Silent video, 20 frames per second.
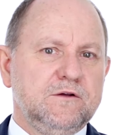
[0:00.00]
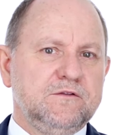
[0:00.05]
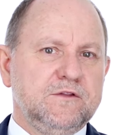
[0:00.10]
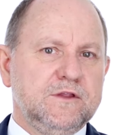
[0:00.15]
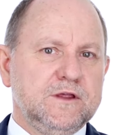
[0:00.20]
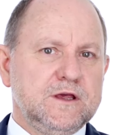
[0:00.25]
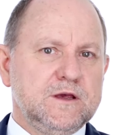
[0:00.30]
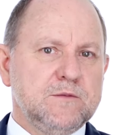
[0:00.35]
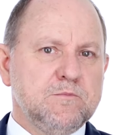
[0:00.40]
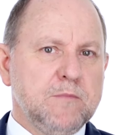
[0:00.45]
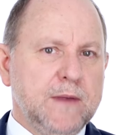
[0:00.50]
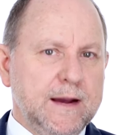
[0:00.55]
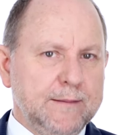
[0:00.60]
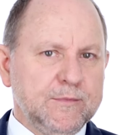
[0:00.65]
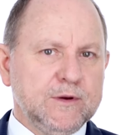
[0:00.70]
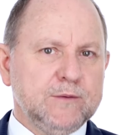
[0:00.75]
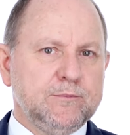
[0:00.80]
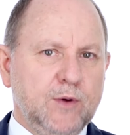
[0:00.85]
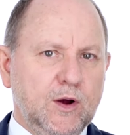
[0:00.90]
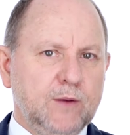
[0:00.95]
the
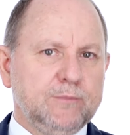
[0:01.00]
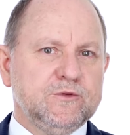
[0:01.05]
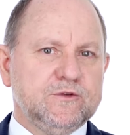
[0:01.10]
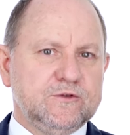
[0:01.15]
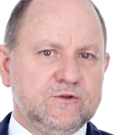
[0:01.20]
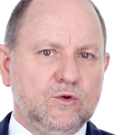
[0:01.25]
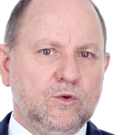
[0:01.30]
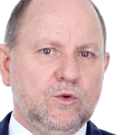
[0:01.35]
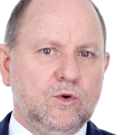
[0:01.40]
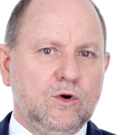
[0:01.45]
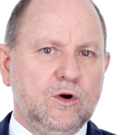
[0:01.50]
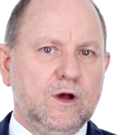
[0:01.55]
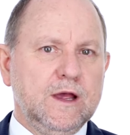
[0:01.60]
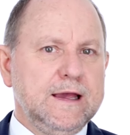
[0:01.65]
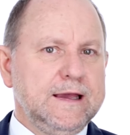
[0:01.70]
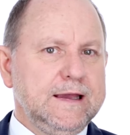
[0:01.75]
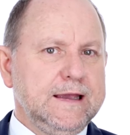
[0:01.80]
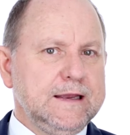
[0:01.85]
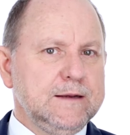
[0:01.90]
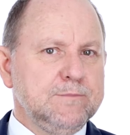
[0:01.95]
mum and pop store,
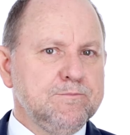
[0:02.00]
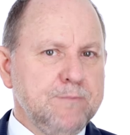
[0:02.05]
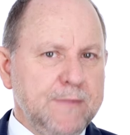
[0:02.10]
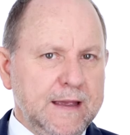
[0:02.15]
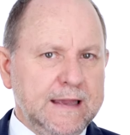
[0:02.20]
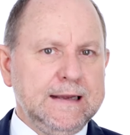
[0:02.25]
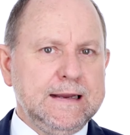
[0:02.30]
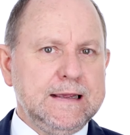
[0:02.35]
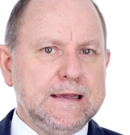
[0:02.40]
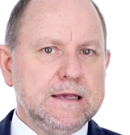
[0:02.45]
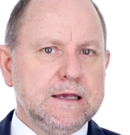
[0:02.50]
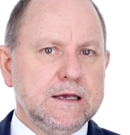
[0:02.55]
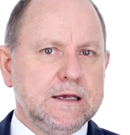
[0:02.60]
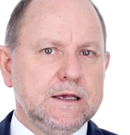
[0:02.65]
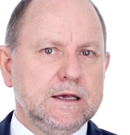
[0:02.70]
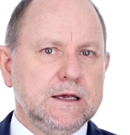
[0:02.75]
in many